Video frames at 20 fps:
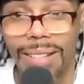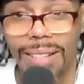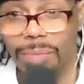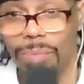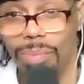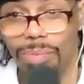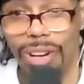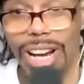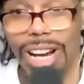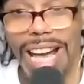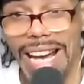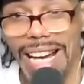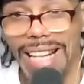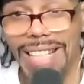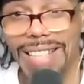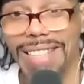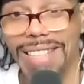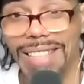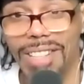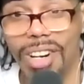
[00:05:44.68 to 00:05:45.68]

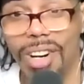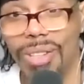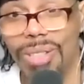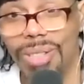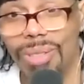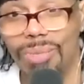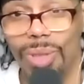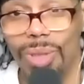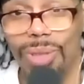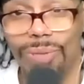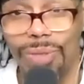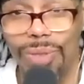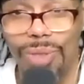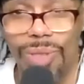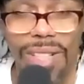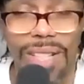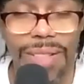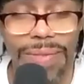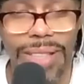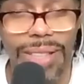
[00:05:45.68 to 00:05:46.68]
brand and all this wonderful
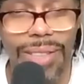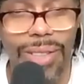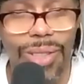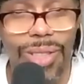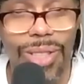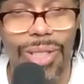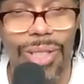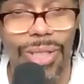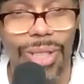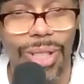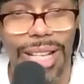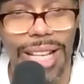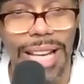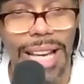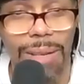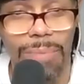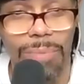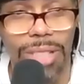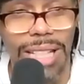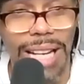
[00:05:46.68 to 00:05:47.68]
stuff that looks good on
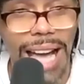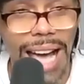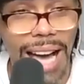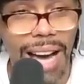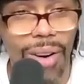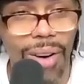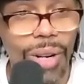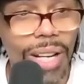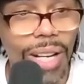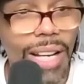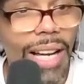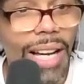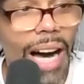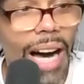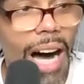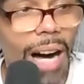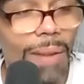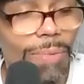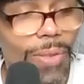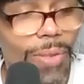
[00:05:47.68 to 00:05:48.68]
camera now.
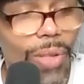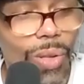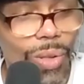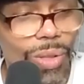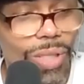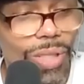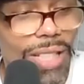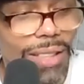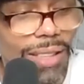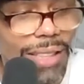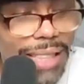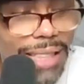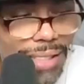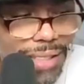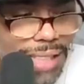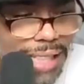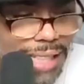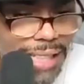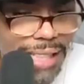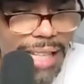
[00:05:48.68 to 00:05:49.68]
For those that are
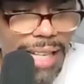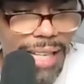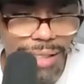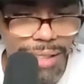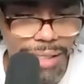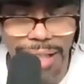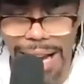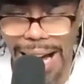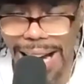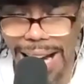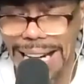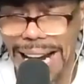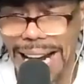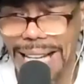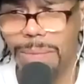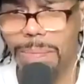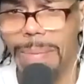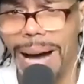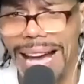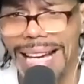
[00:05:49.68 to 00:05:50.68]
listening, got a
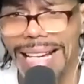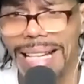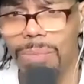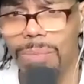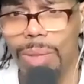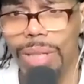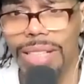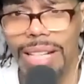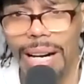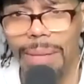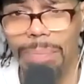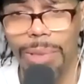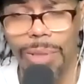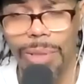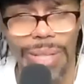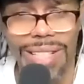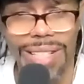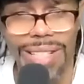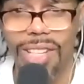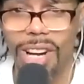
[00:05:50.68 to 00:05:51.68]
nice mic and whatnot, but
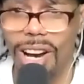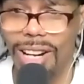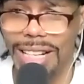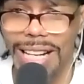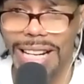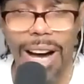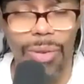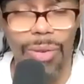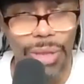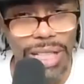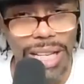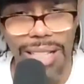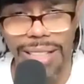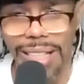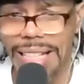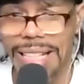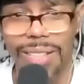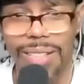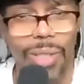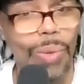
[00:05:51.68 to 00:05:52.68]
we started out
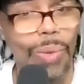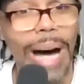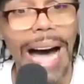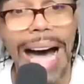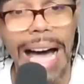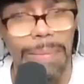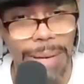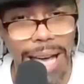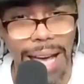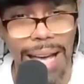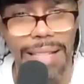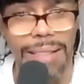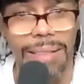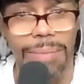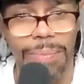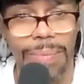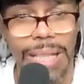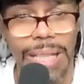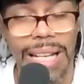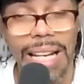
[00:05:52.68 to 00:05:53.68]
yelling into an iPad.
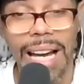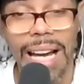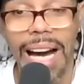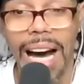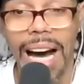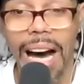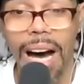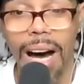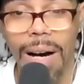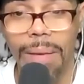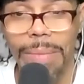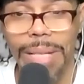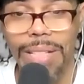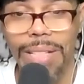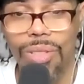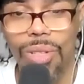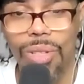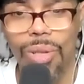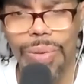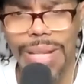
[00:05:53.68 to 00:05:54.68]
And
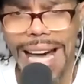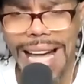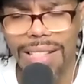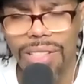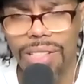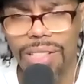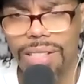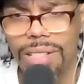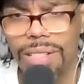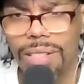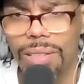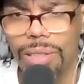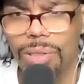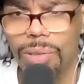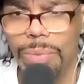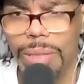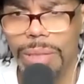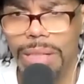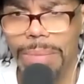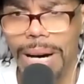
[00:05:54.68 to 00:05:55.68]
so that's just a little
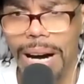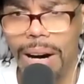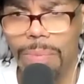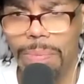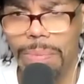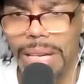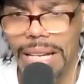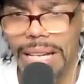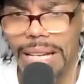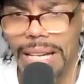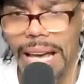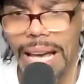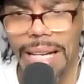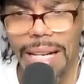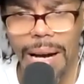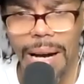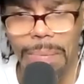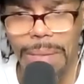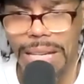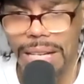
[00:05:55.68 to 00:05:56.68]
bit about me. And
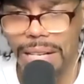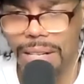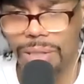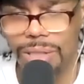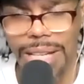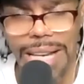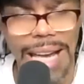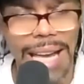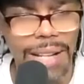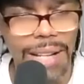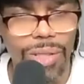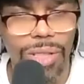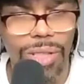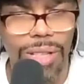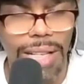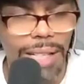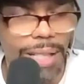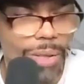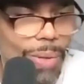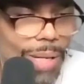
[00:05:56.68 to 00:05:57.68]
I'm here to answer
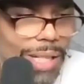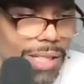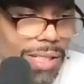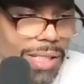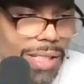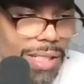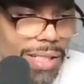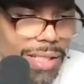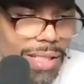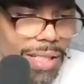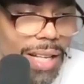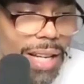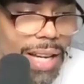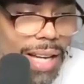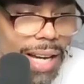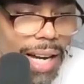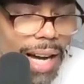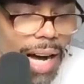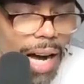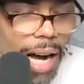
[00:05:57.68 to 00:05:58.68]
any questions,
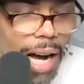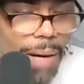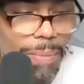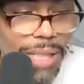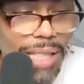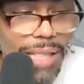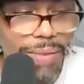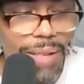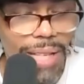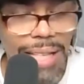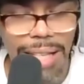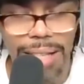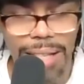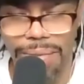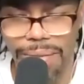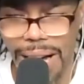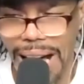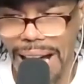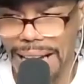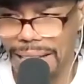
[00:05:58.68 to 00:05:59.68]
give any
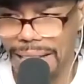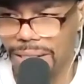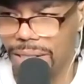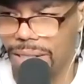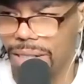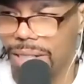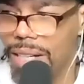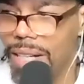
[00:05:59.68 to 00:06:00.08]
advice,